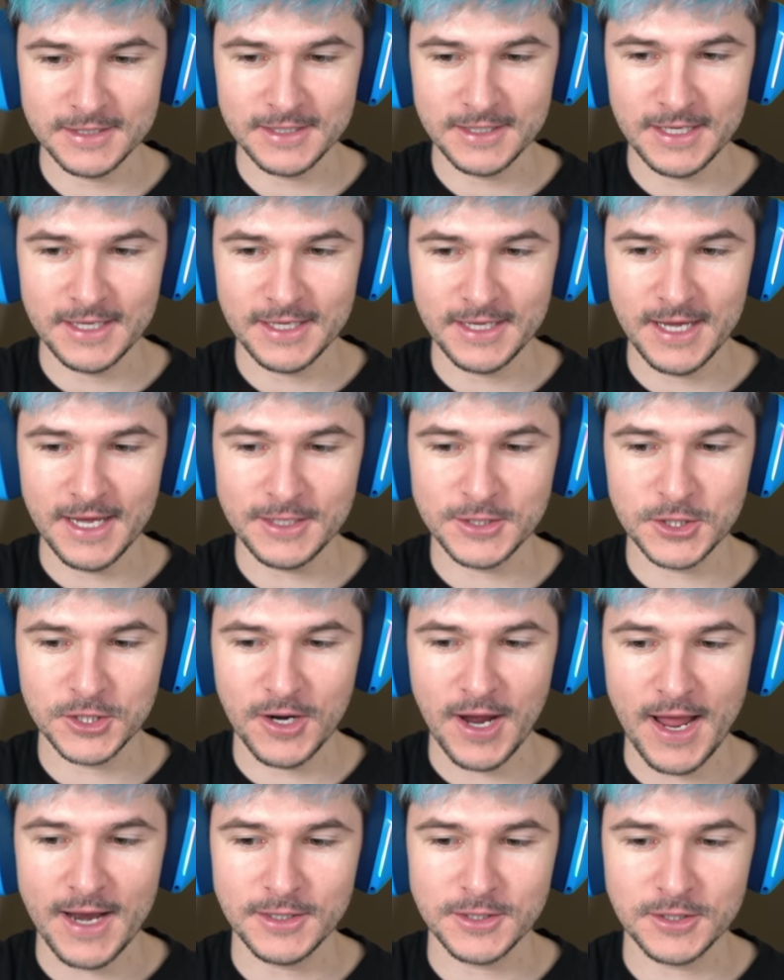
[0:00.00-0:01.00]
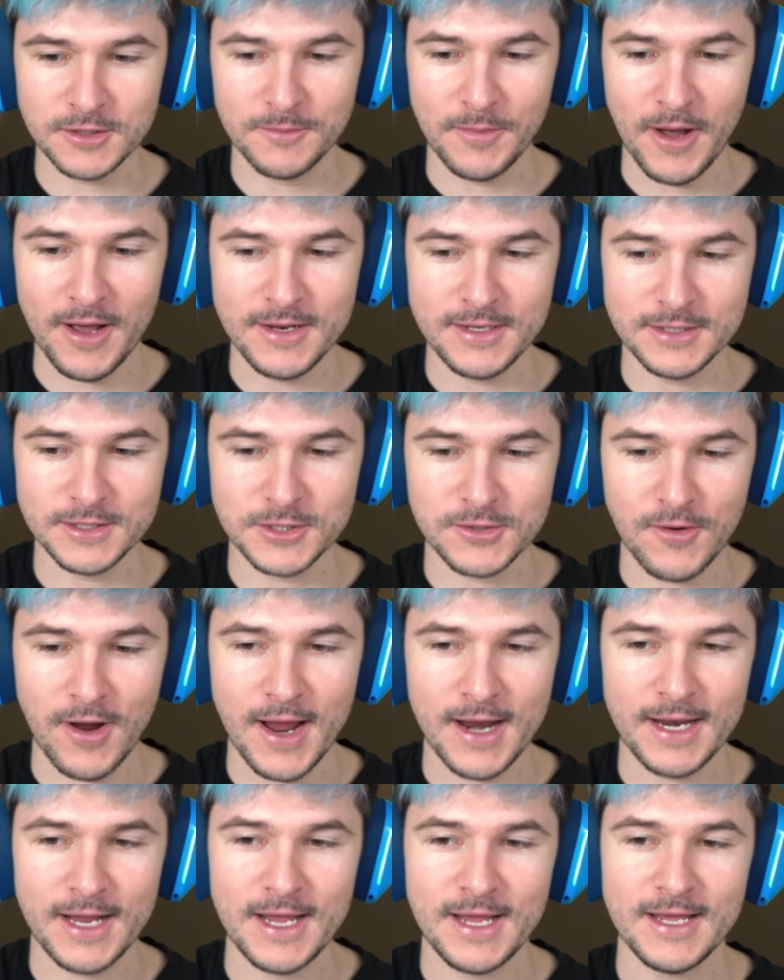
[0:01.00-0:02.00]
Get your enter buttons
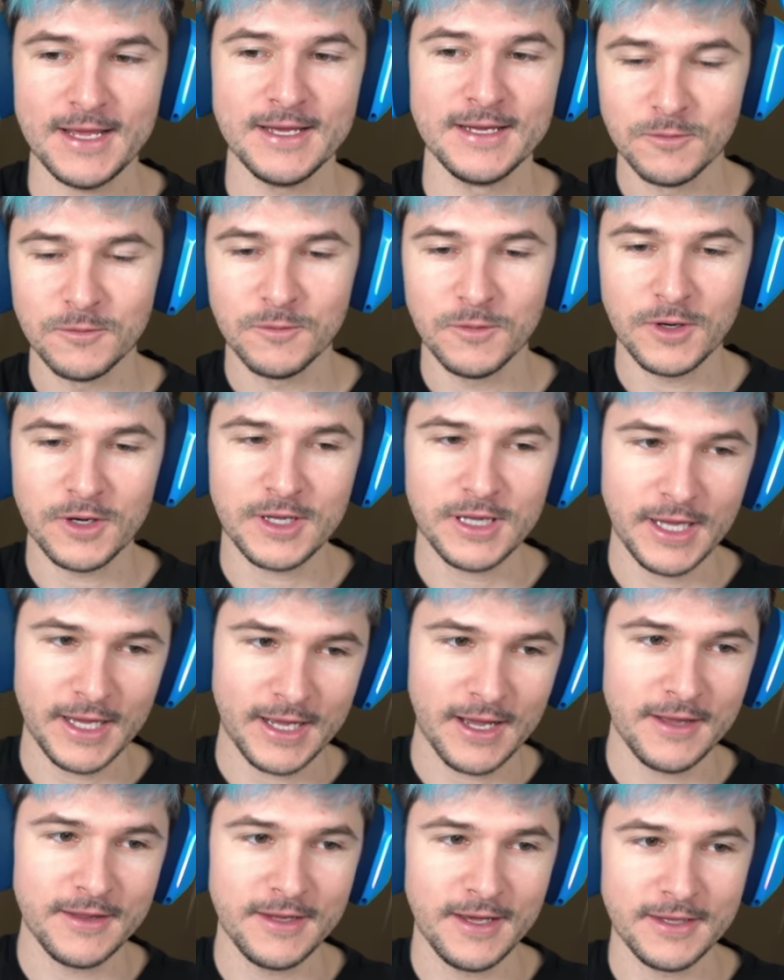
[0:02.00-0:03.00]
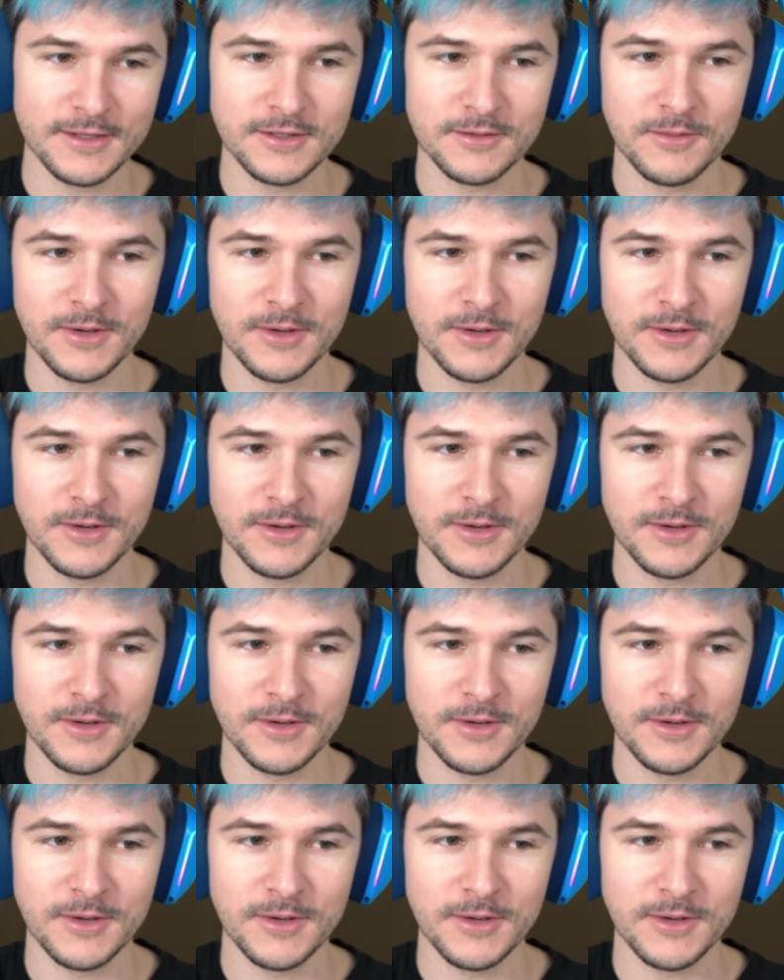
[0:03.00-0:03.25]
ready. We'll click on the enter